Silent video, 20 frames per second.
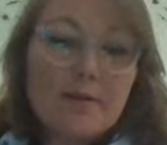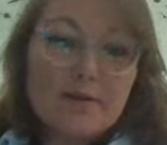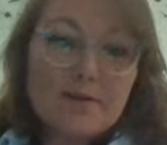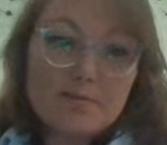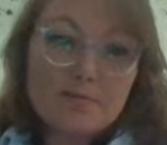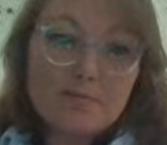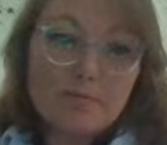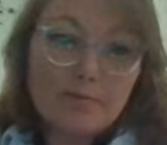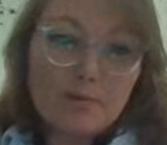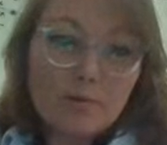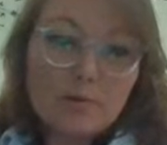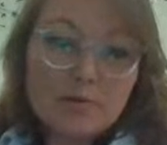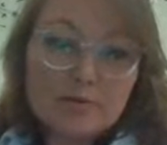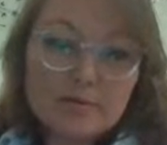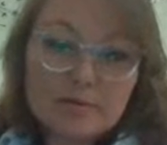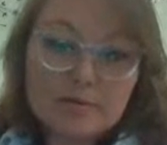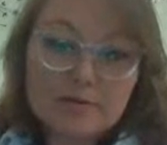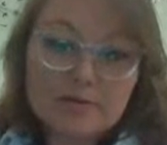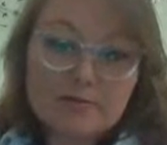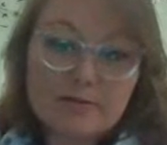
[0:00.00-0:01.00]
those
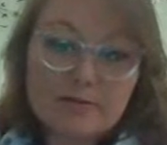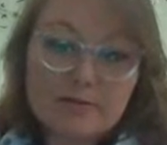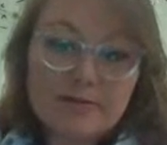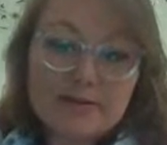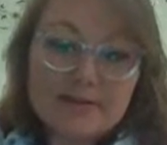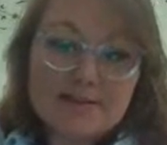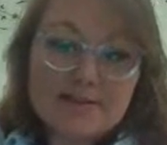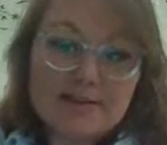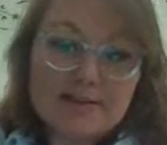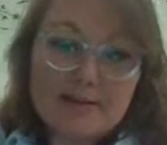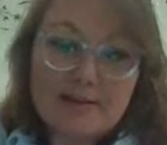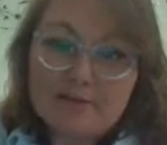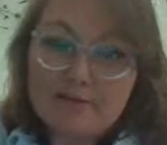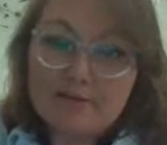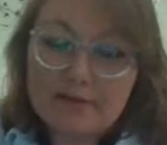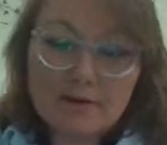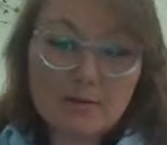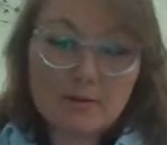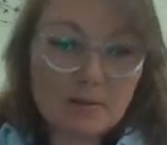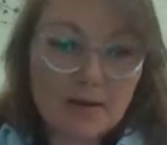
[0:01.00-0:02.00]
broad rivers and
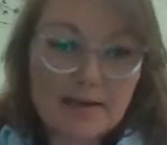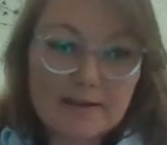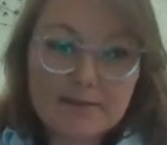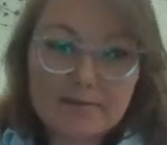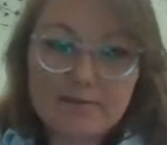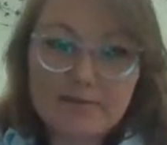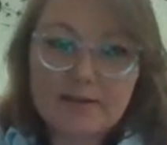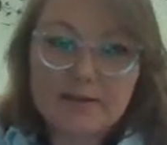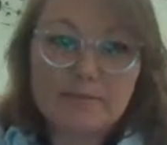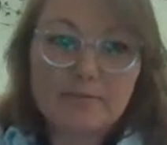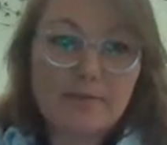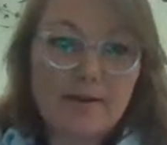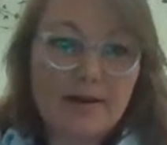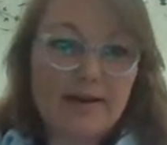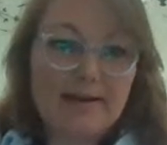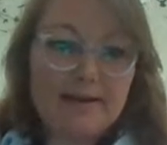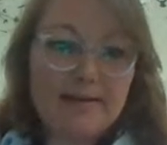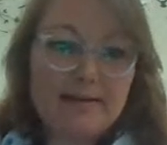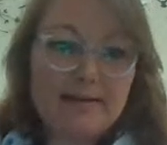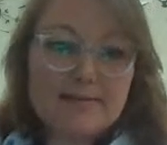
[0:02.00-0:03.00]
their very wide
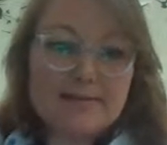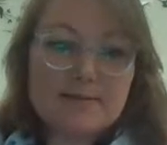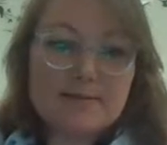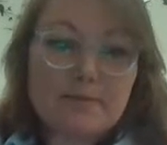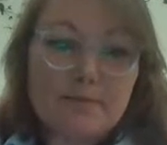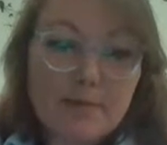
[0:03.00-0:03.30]
floodplains